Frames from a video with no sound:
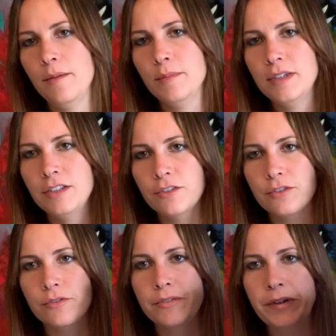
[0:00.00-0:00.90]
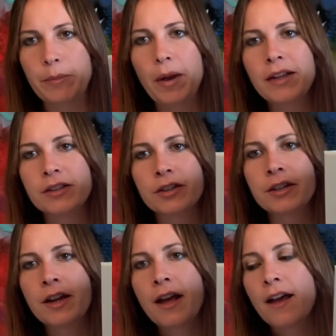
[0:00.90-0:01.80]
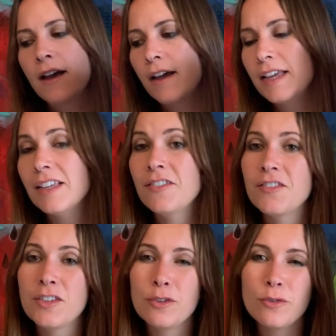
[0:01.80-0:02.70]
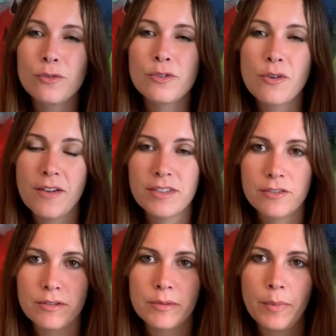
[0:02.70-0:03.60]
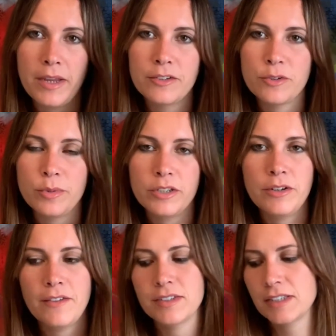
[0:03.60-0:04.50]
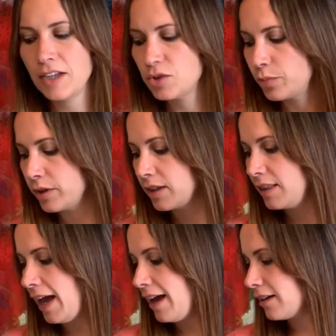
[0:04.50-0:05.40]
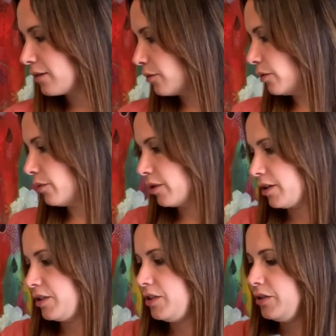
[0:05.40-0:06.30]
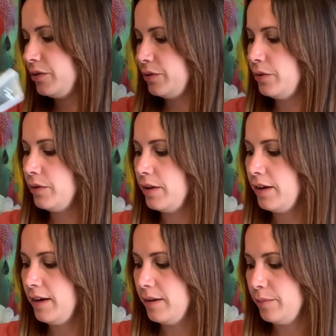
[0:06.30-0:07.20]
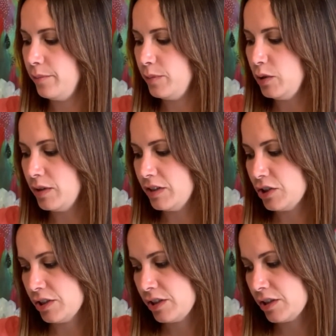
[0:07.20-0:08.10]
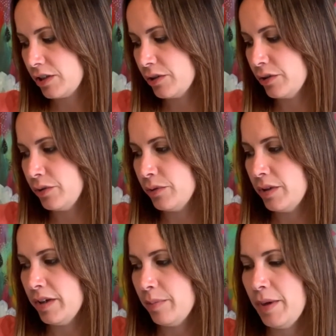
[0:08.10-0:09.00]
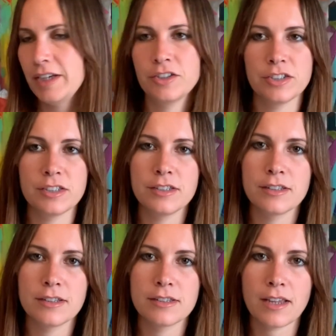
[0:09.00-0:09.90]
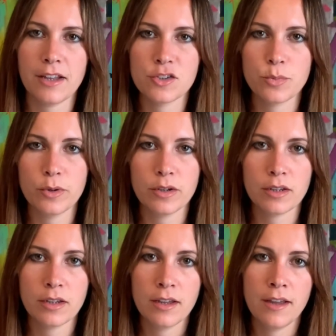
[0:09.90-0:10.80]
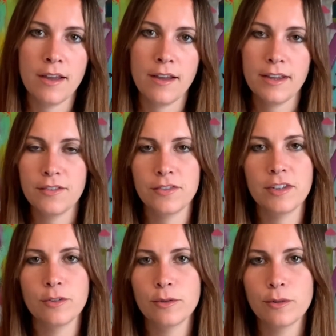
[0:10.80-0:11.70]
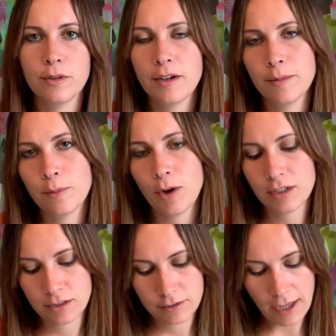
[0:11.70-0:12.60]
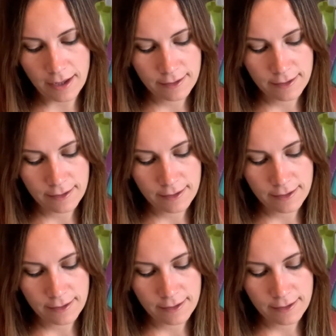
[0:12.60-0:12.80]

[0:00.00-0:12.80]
in your 3-ring binder. If you don't have a 3-ring binder but you have a sketchbook, that will work too. You can just glue the pages into the sketchbook if you want to do that.